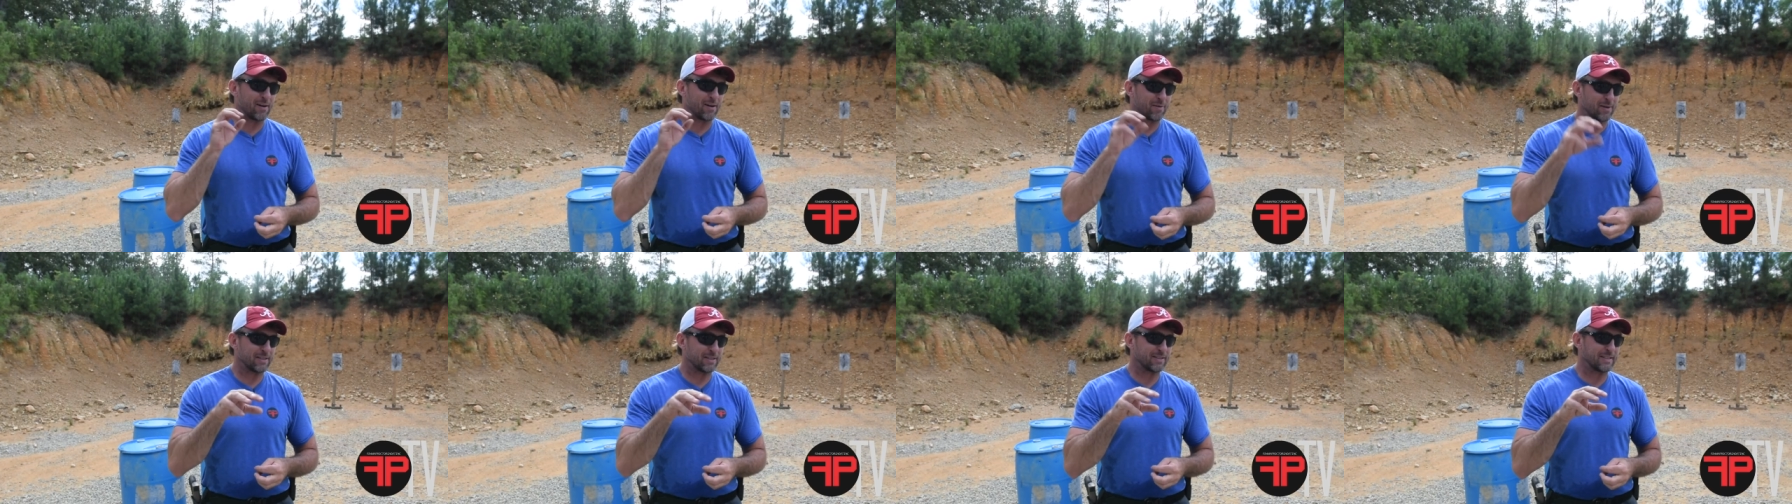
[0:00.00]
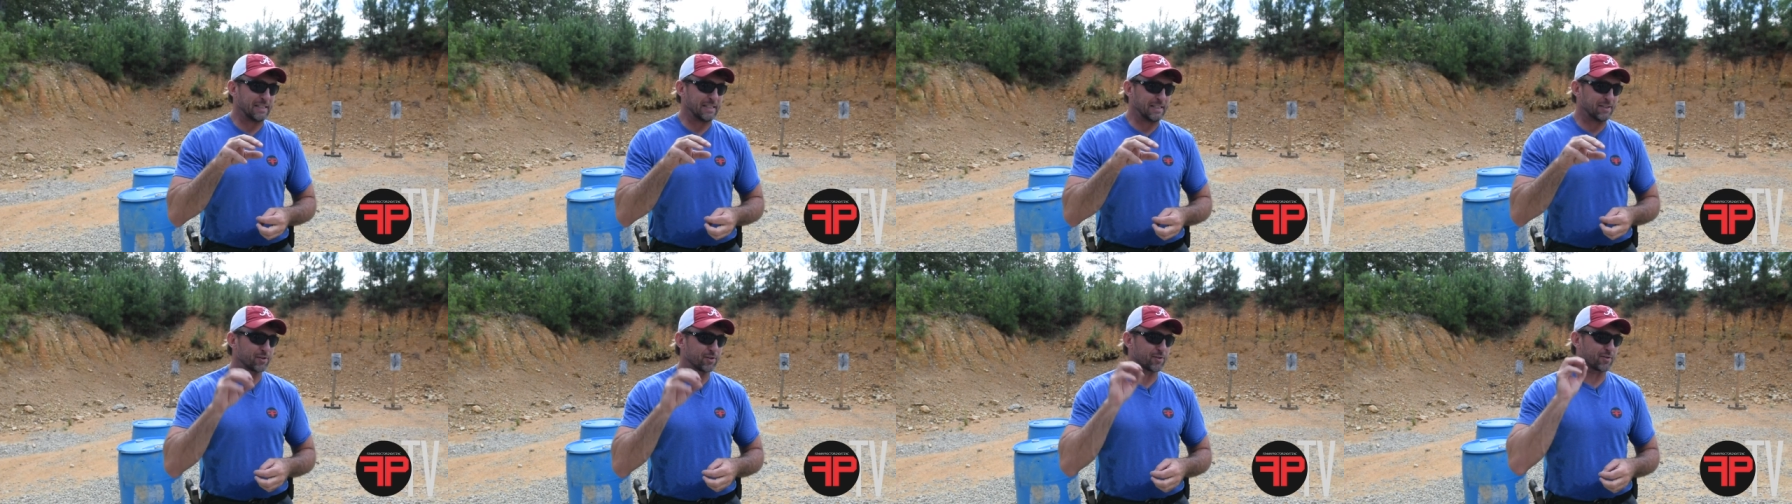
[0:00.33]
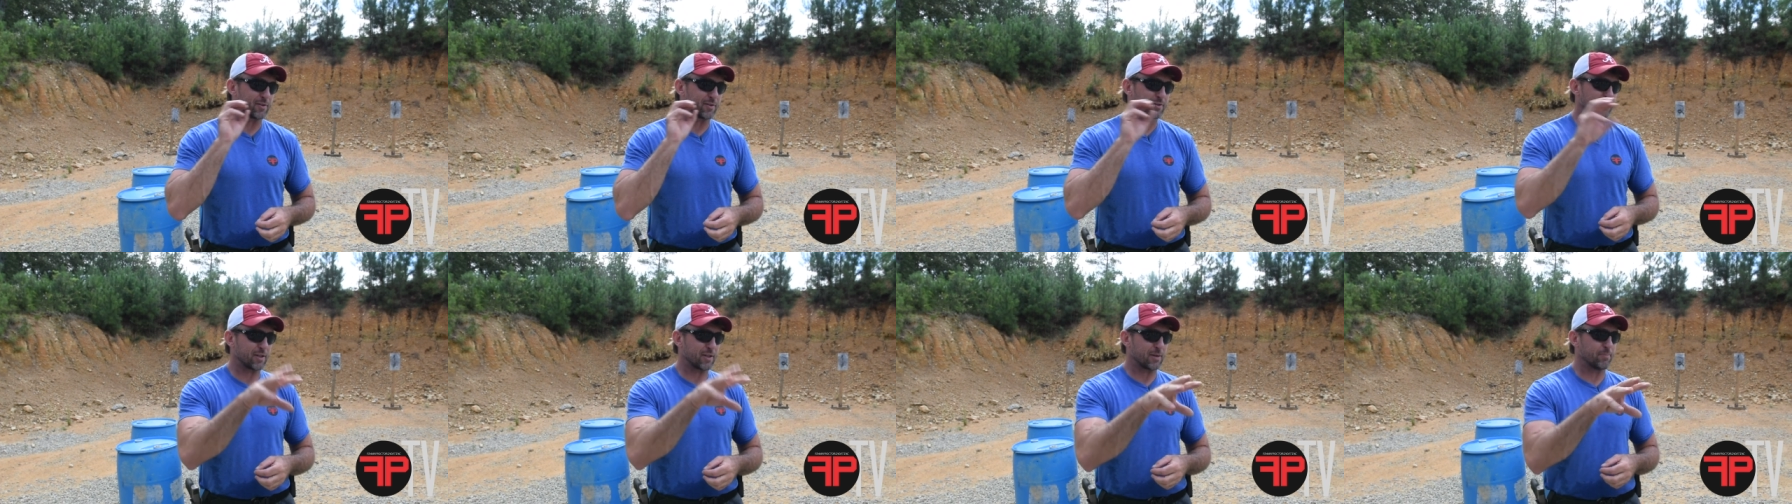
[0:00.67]
how I teach
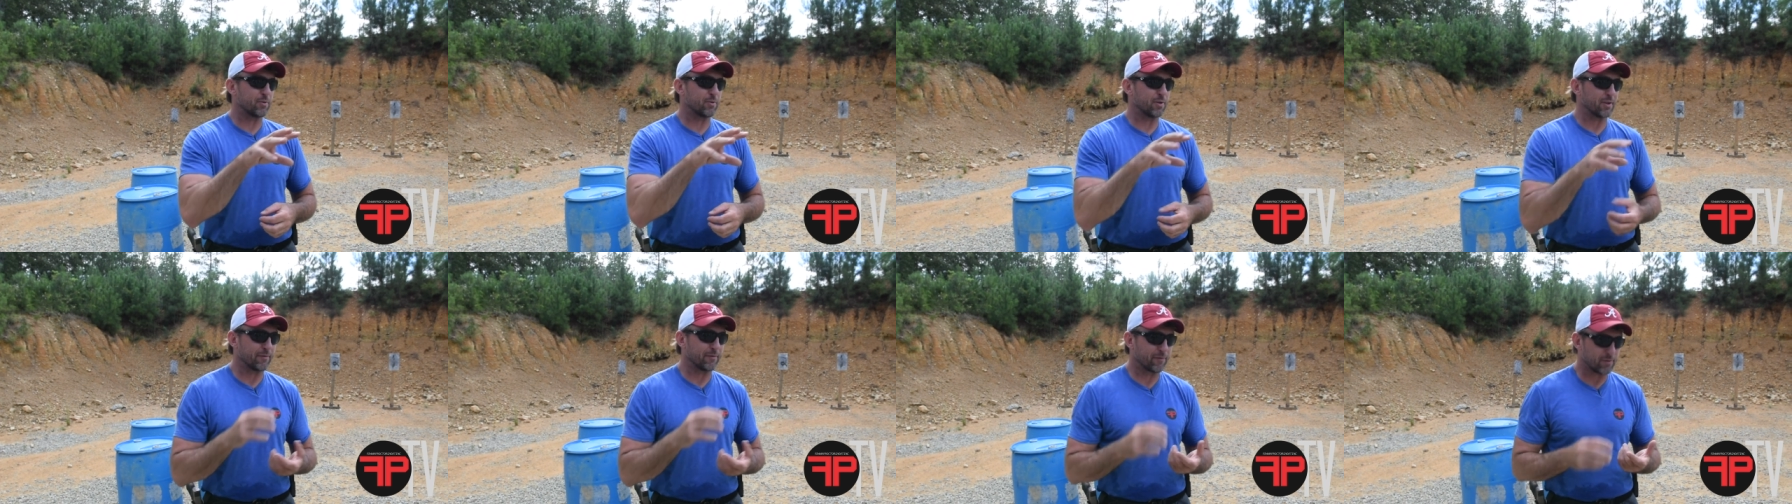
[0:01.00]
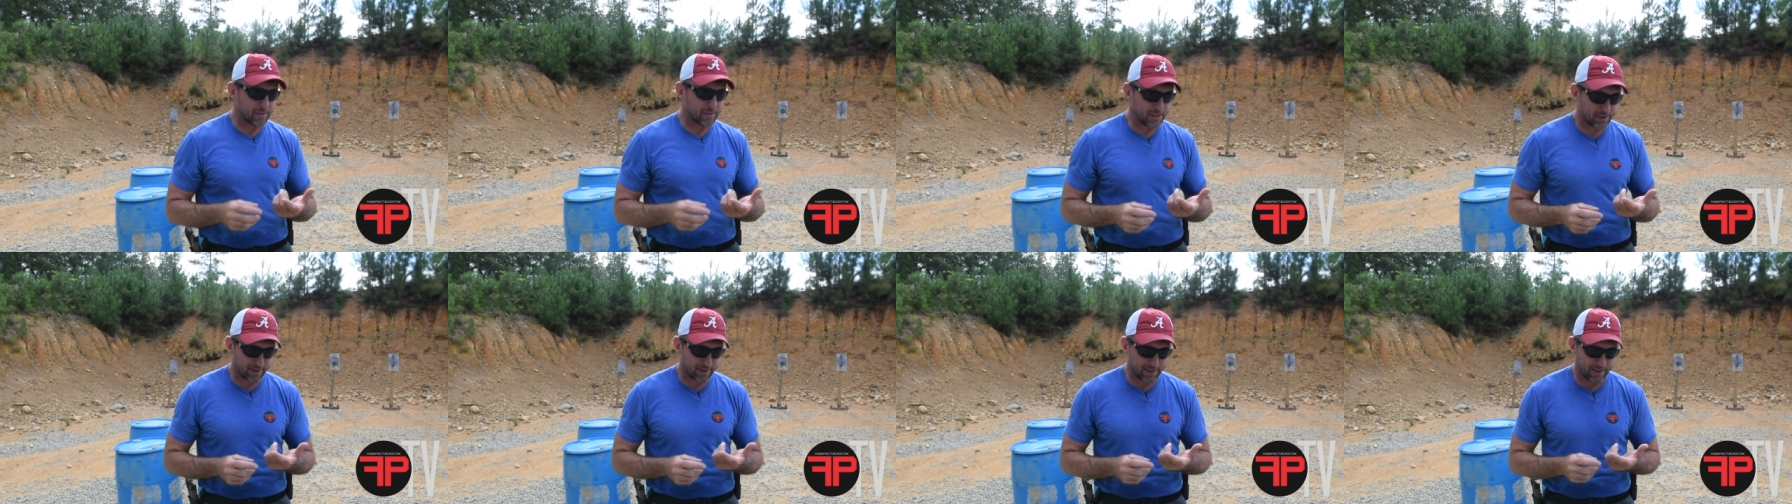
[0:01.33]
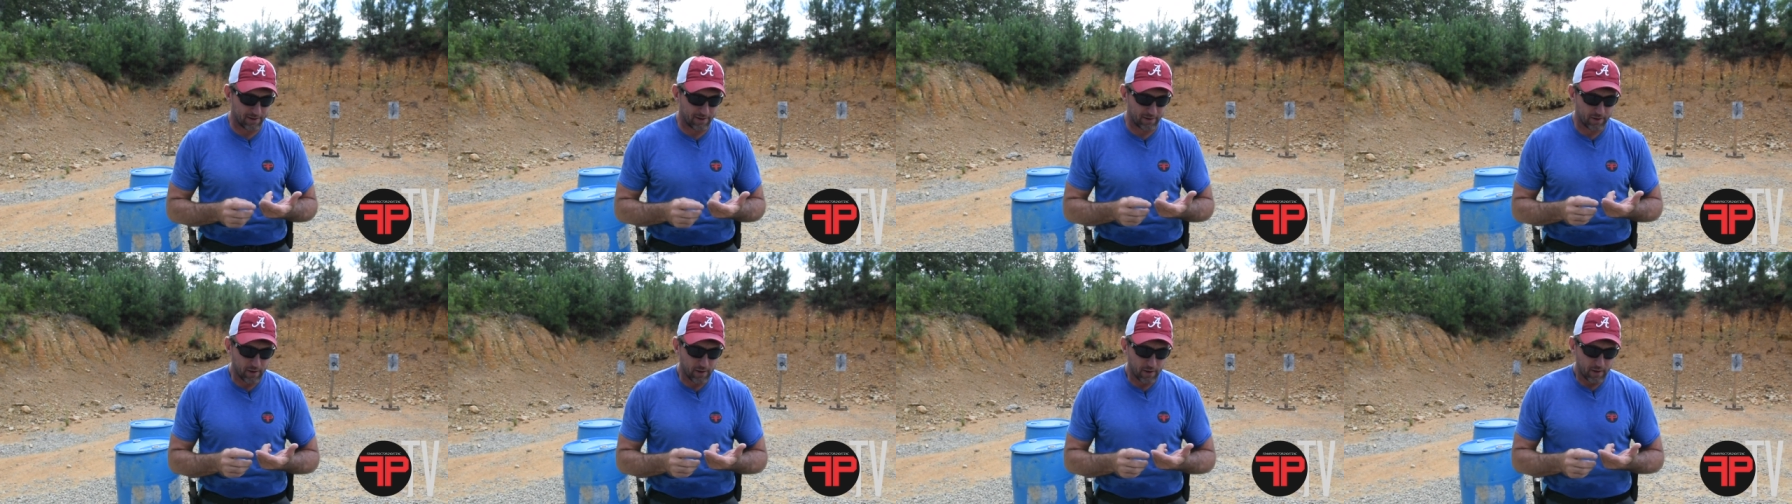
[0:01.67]
or try to put information
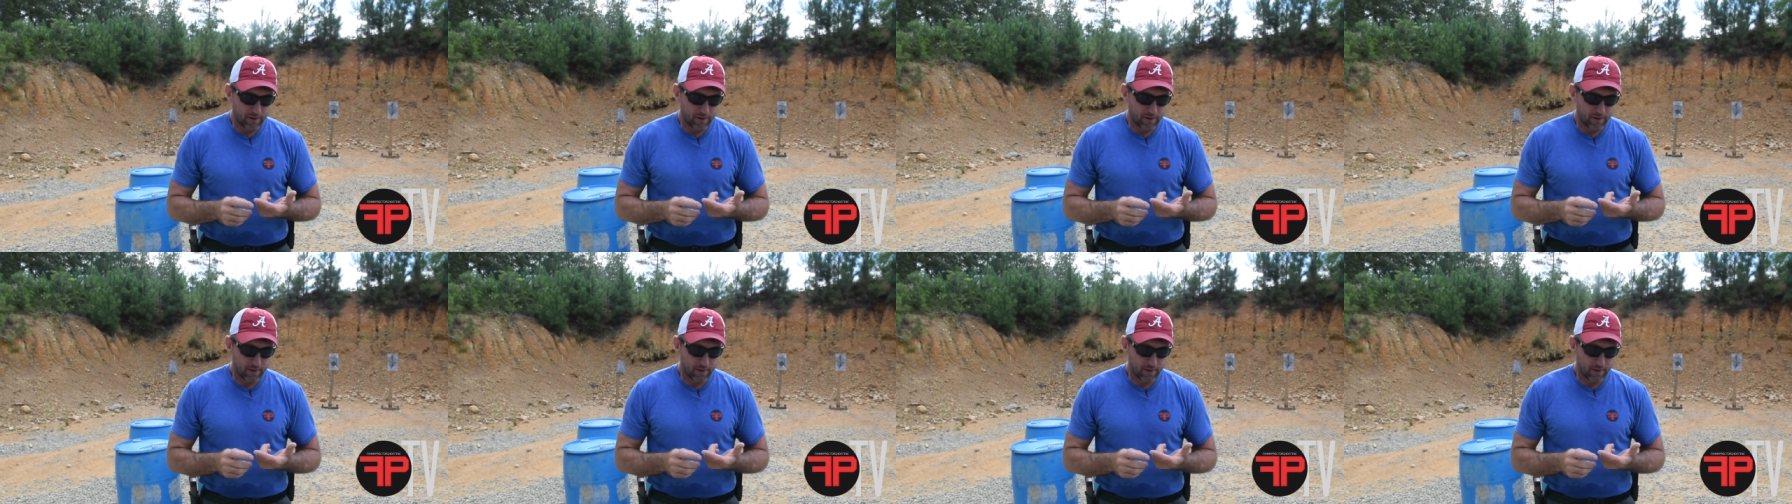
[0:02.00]
out.